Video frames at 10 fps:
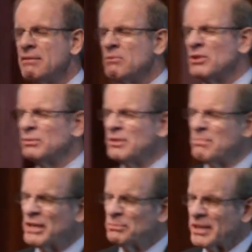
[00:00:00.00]
was the
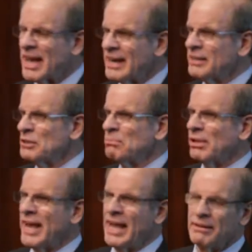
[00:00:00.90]
best mechanic in the
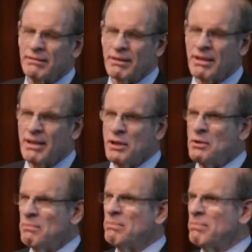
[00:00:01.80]
plant,
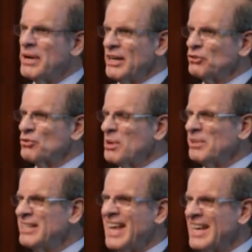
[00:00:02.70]
but
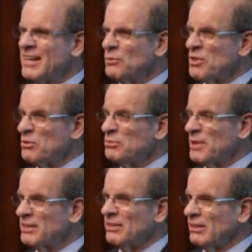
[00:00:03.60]
extremely negative with
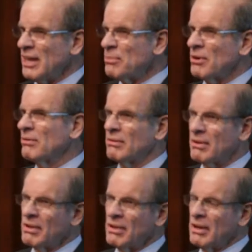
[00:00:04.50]
respect to labor
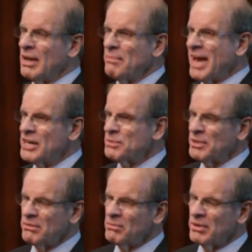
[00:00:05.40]

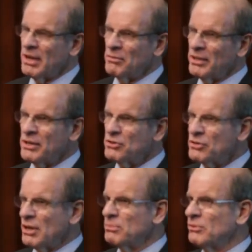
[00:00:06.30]
management
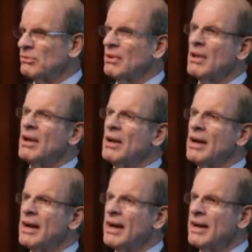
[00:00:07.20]
relationships.
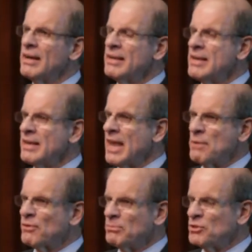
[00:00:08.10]
He
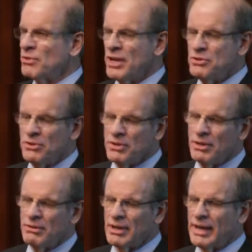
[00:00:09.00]
came from the trade
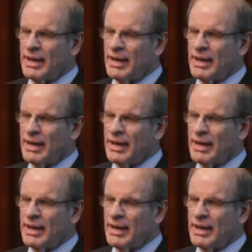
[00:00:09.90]
union